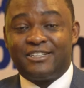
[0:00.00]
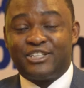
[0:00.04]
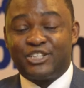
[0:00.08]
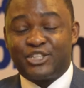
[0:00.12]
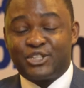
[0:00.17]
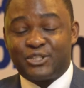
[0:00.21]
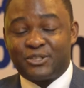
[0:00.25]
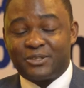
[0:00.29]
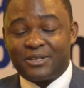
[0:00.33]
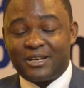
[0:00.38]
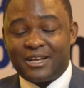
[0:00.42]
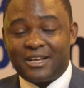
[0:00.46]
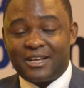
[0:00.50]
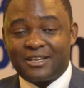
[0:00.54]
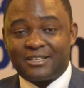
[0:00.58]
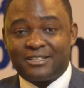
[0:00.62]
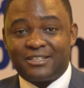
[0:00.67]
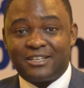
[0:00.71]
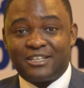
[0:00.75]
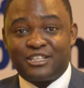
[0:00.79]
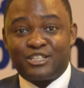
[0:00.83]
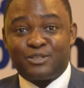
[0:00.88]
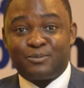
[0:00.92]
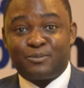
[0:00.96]
Digital
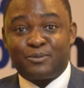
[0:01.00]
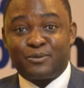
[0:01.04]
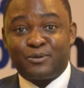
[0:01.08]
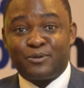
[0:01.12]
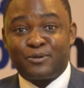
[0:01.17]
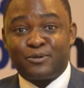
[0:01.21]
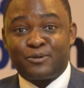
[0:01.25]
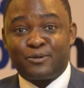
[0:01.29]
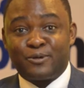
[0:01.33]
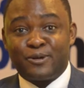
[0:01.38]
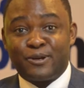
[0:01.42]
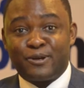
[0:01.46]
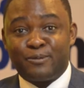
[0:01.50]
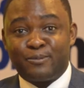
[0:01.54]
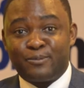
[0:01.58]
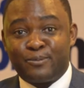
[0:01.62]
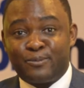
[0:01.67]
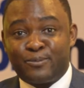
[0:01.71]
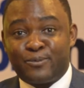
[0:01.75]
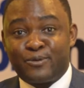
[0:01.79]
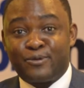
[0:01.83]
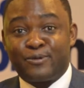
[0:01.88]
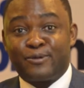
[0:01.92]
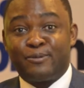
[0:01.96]
Access Program
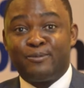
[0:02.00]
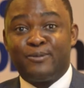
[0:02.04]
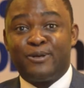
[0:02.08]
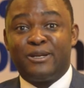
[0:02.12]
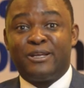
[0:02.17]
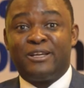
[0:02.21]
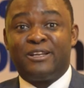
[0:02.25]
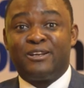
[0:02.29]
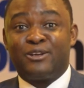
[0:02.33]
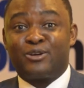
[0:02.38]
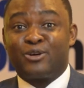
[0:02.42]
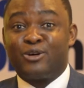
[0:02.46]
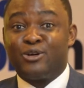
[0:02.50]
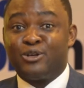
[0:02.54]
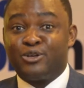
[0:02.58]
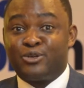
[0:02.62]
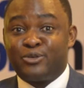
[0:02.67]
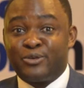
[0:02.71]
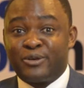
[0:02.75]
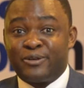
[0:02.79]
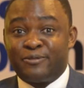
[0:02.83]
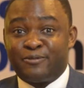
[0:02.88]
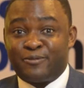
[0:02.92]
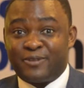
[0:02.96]
lead,
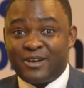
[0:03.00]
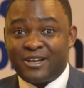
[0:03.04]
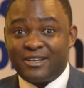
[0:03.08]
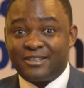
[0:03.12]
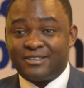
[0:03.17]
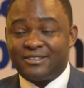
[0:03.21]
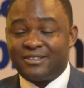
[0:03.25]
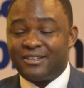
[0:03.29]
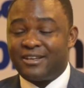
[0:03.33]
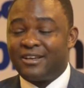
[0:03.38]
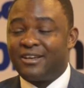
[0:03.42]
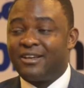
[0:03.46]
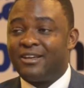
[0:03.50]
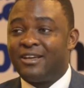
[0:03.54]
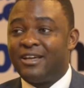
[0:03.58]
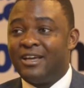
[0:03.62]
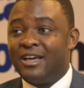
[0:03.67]
country advisor